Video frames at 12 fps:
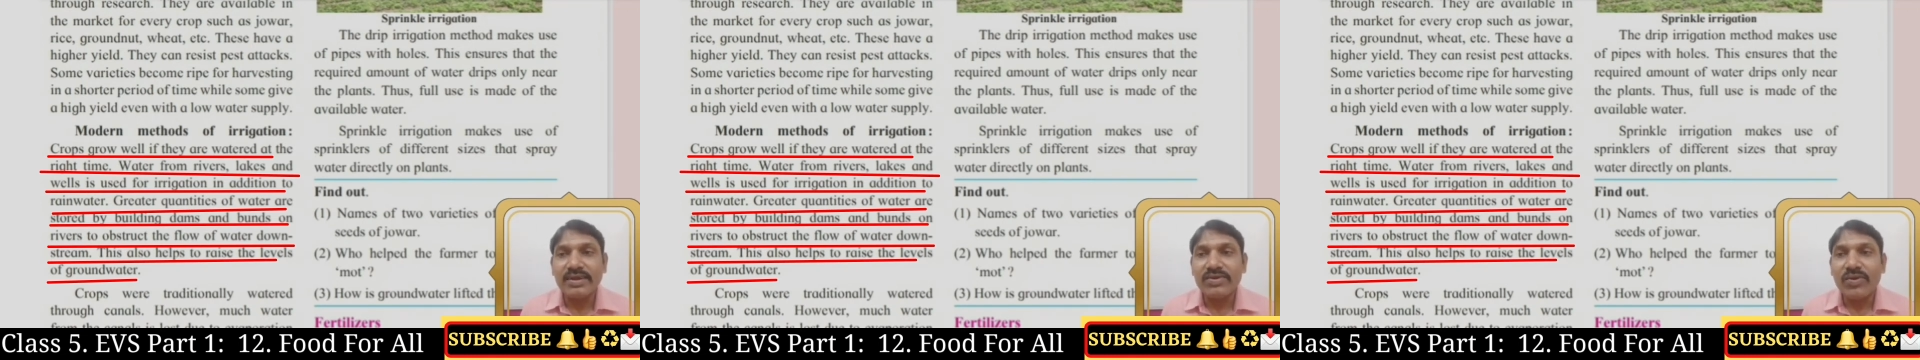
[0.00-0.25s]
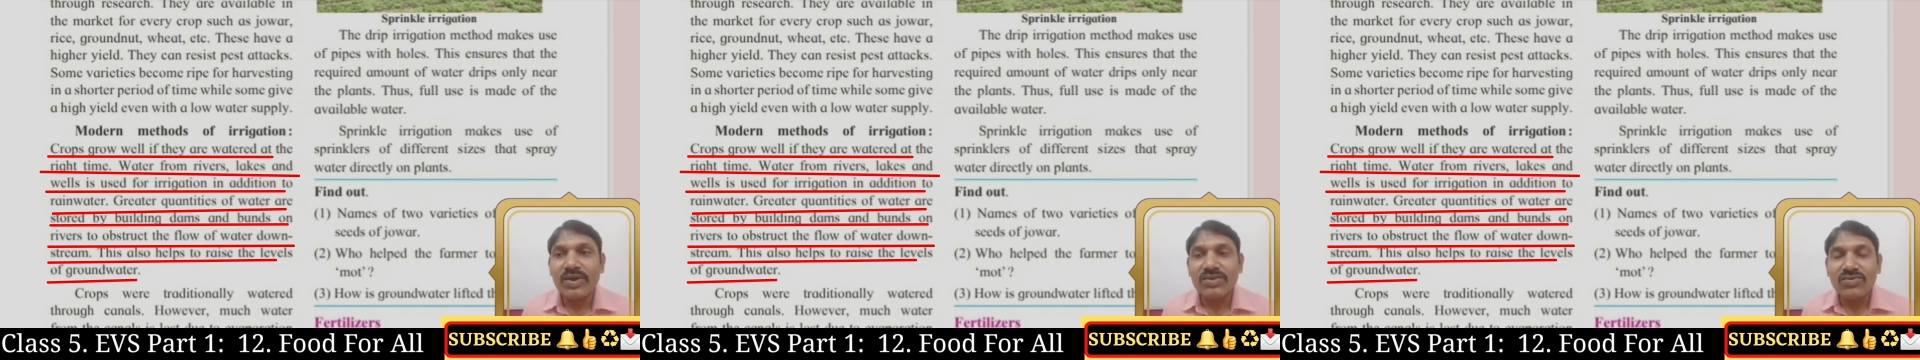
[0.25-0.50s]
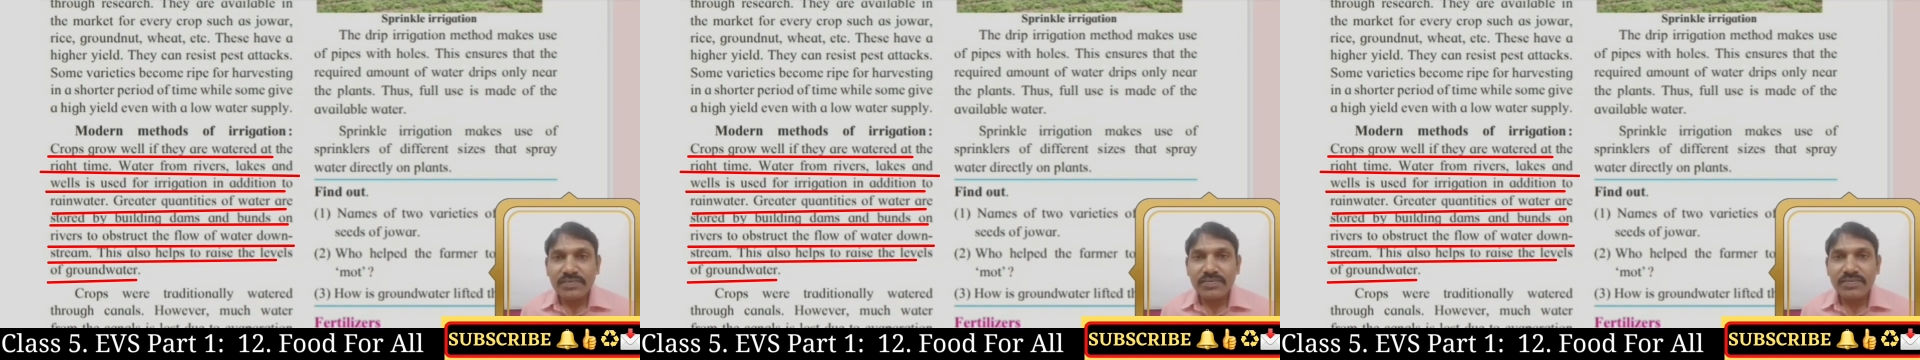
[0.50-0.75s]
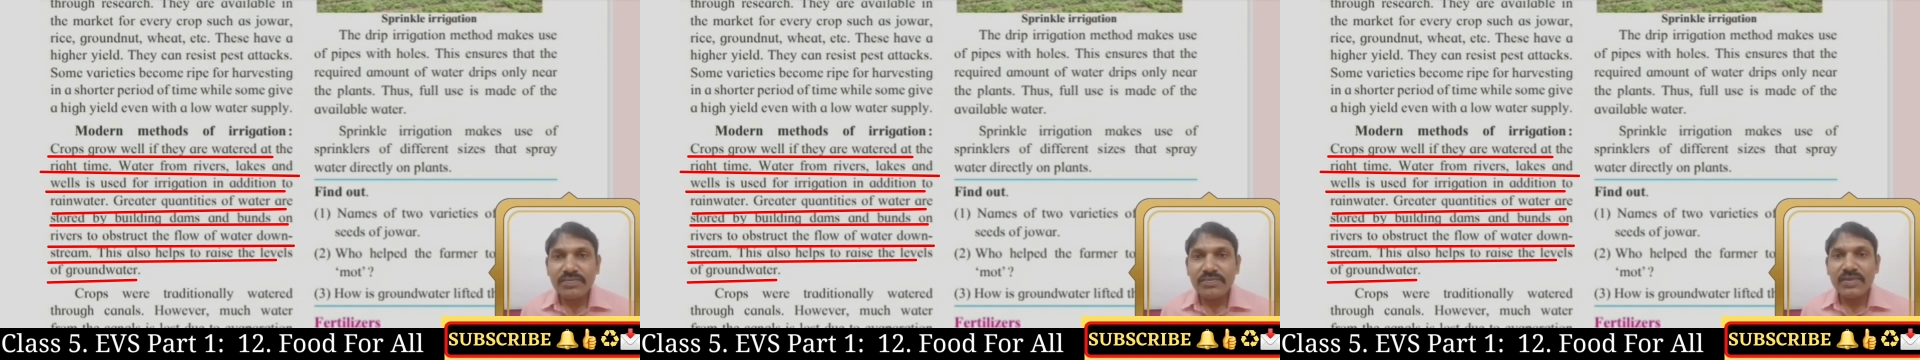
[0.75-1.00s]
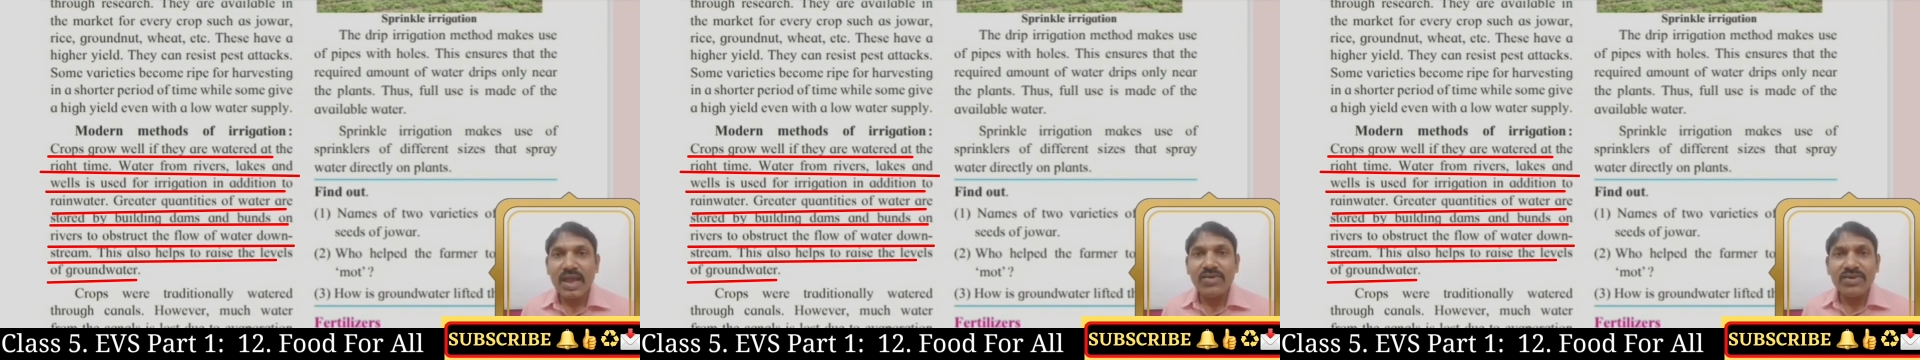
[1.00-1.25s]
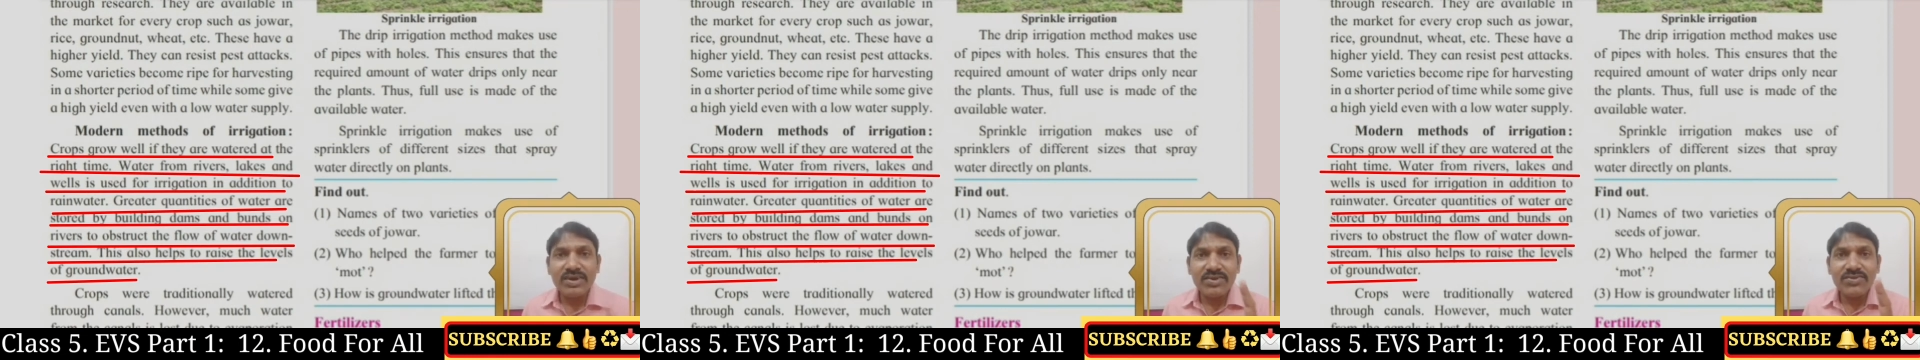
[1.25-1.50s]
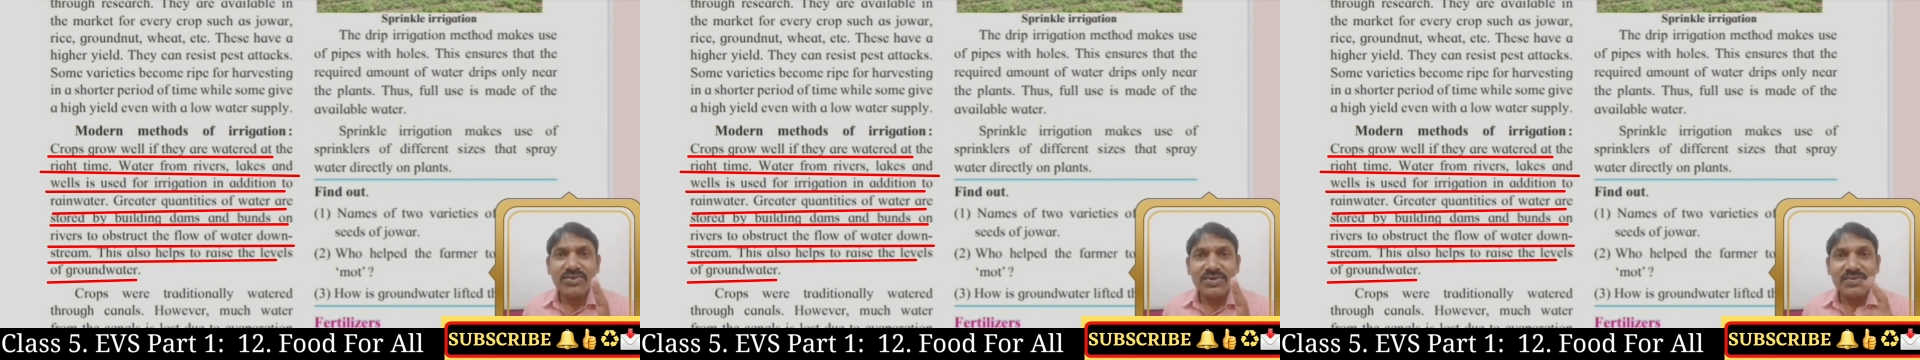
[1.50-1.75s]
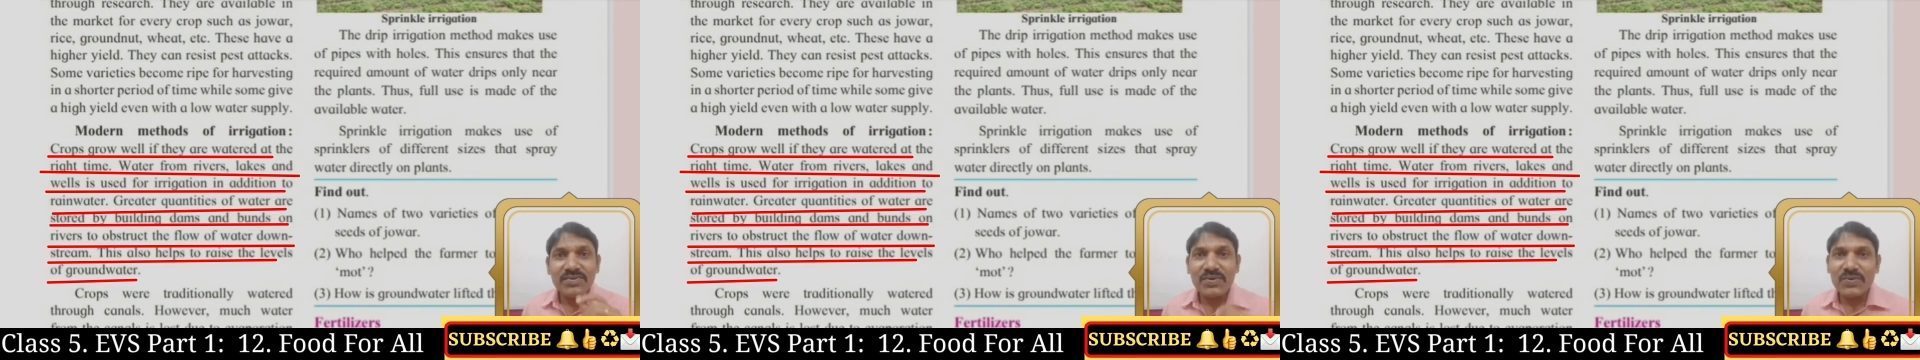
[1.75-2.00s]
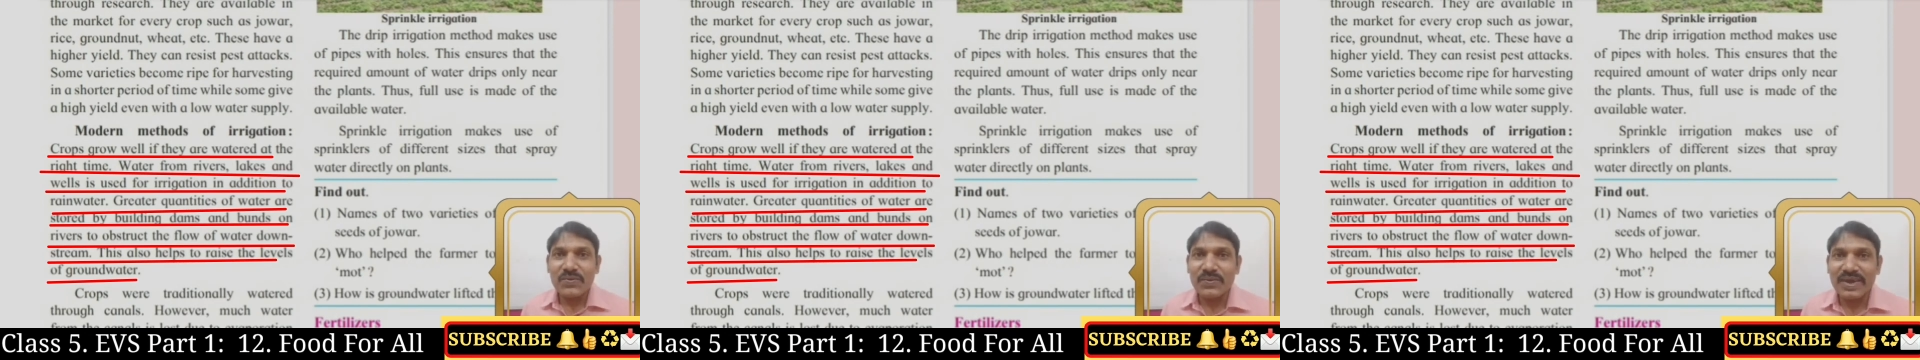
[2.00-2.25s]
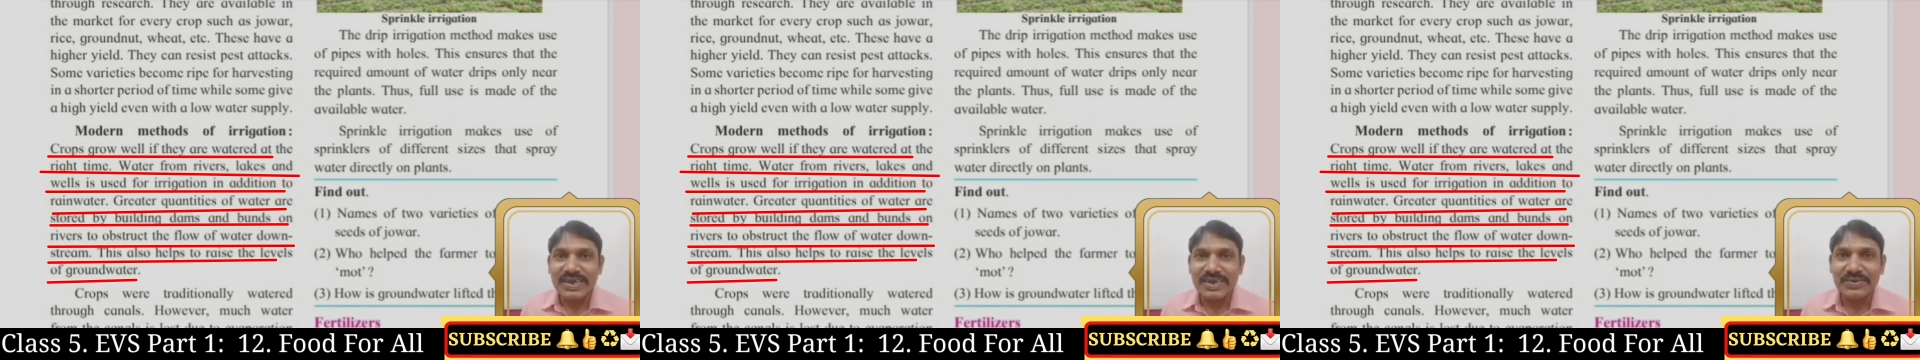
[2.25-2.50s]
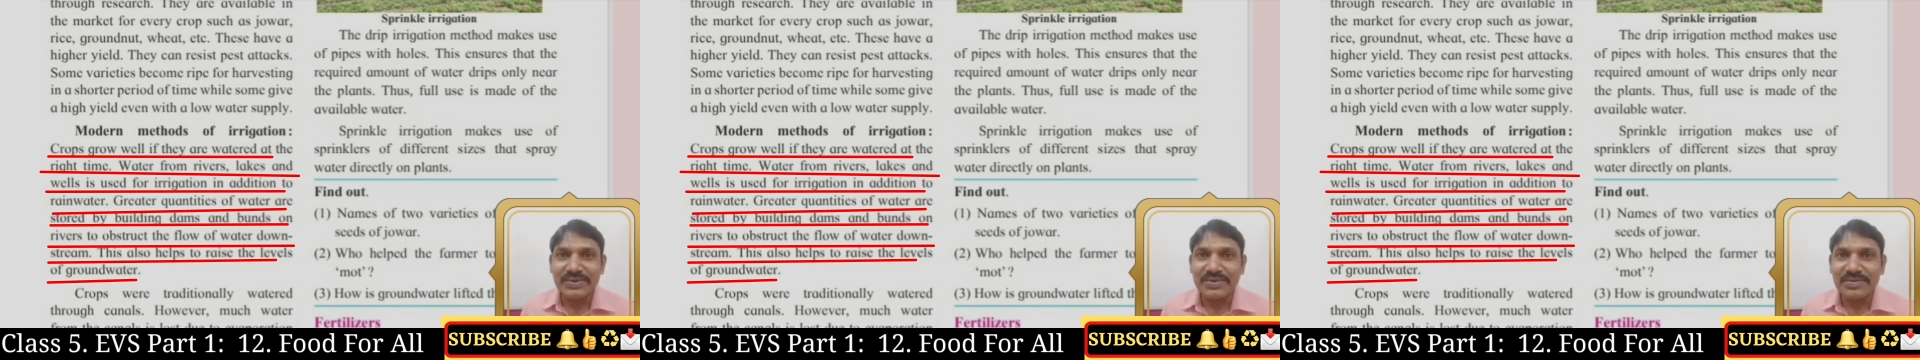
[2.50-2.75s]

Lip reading: Okay, student, have you understood? Very good.